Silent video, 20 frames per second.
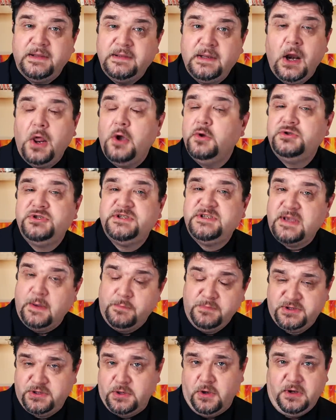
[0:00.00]
At low
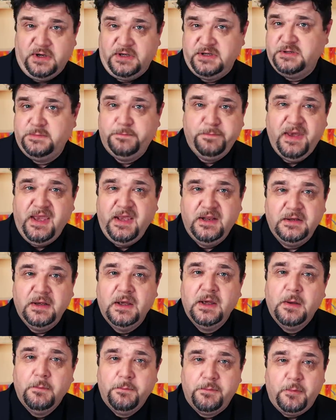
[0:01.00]
subsonic
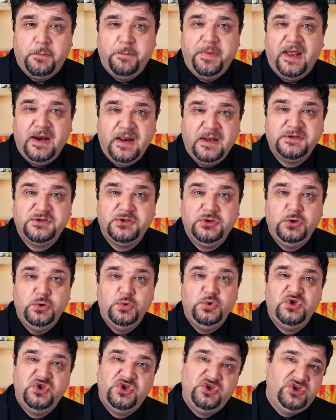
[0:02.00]
speed, propellers
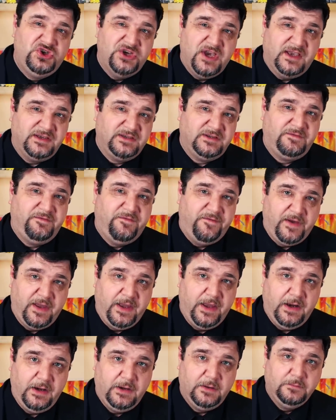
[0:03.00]
do just
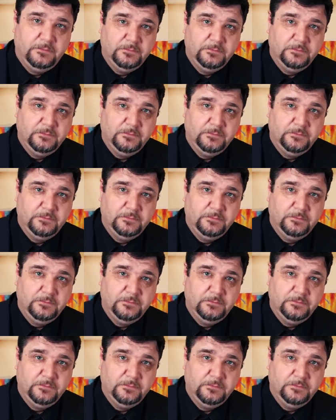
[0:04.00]
fine.